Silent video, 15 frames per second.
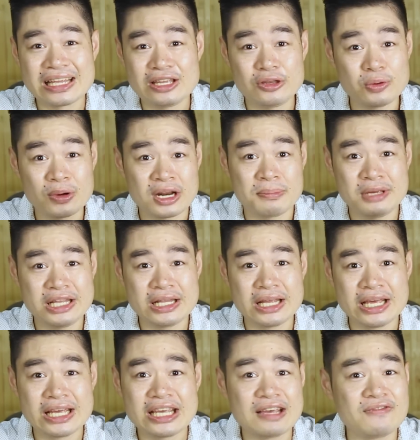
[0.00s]
You know what I mean?
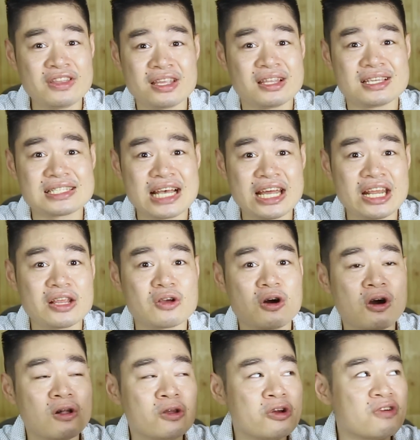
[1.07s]
Given the design and
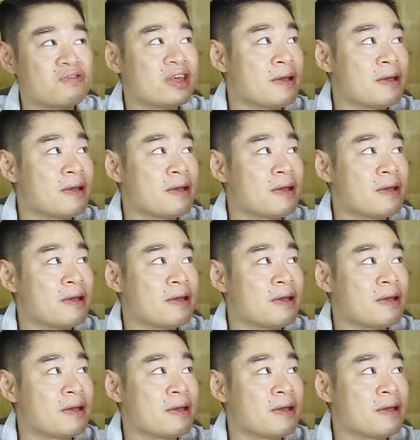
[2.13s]
color of